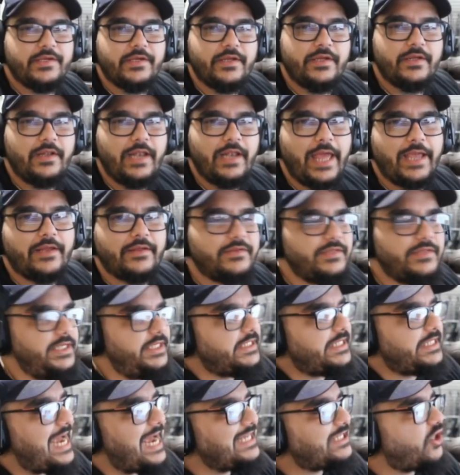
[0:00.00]
Like, these
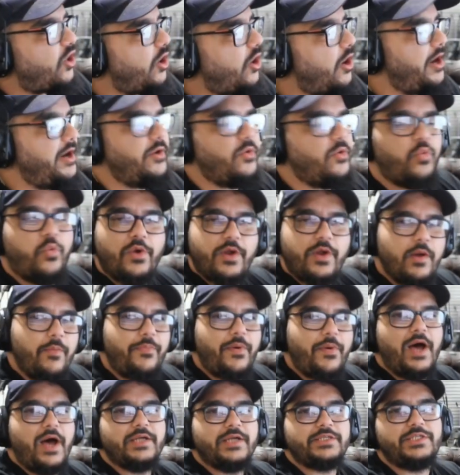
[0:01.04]
guys aren't real
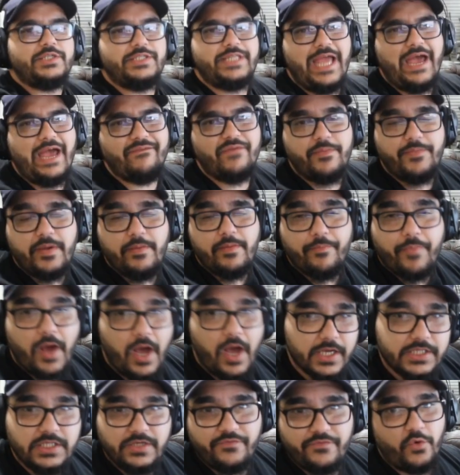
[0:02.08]
boxers. They haven't been
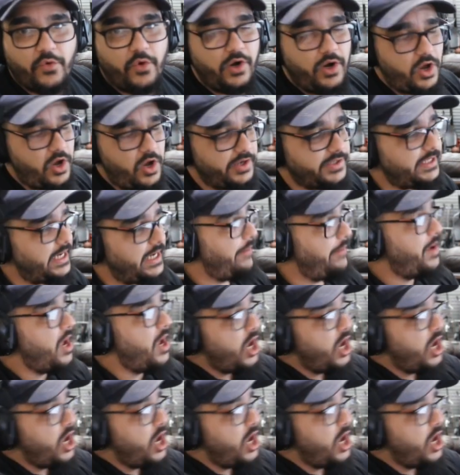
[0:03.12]
boxing for a long time.